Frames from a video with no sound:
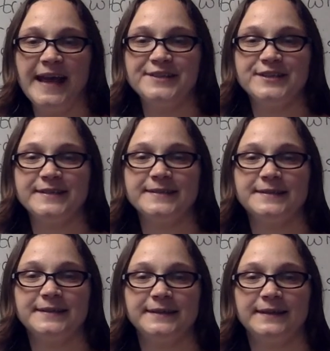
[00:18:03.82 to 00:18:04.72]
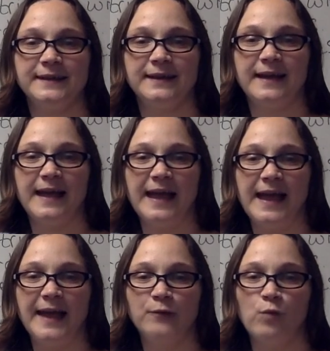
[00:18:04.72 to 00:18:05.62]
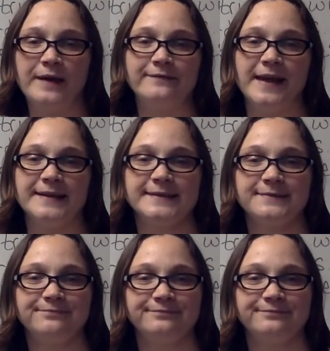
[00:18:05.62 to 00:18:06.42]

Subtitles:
edges, and one face.